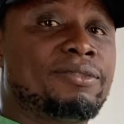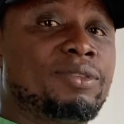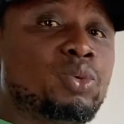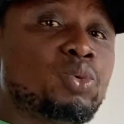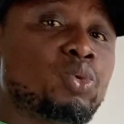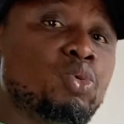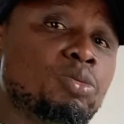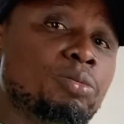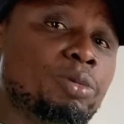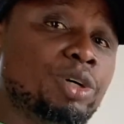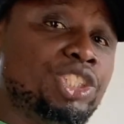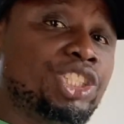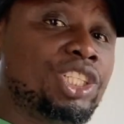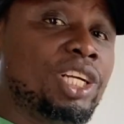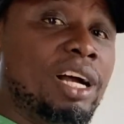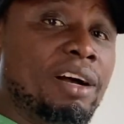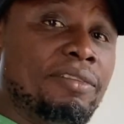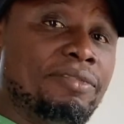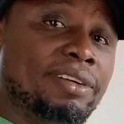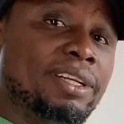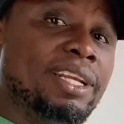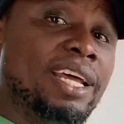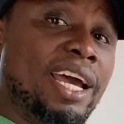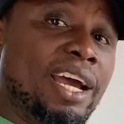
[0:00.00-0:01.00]
too much of
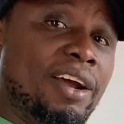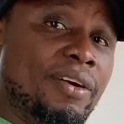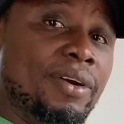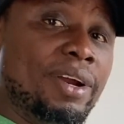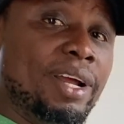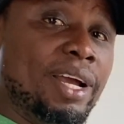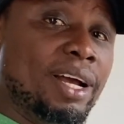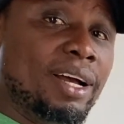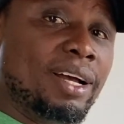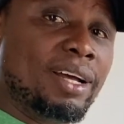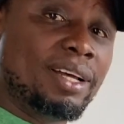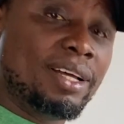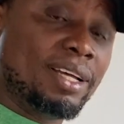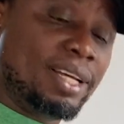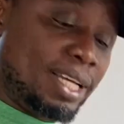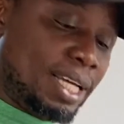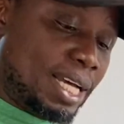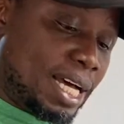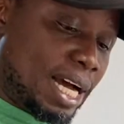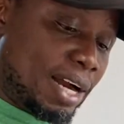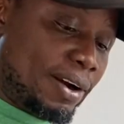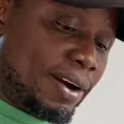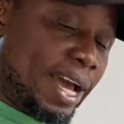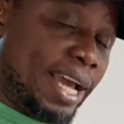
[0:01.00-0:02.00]
a diarrhea.
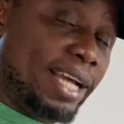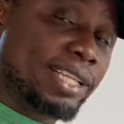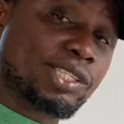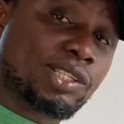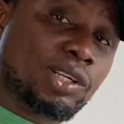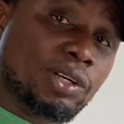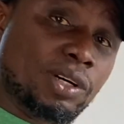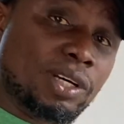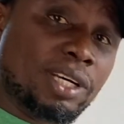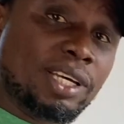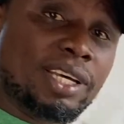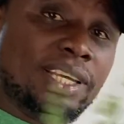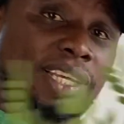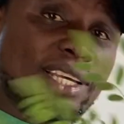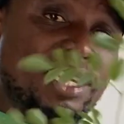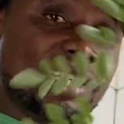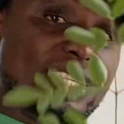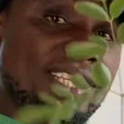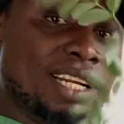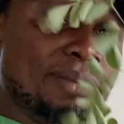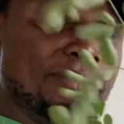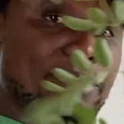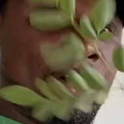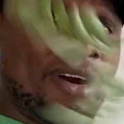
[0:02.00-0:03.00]
Alright, so you
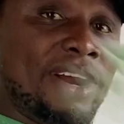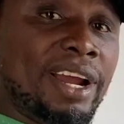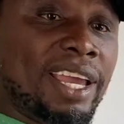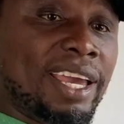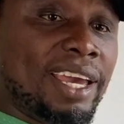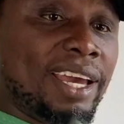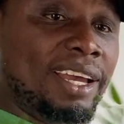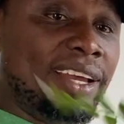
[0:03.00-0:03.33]
see the meringue?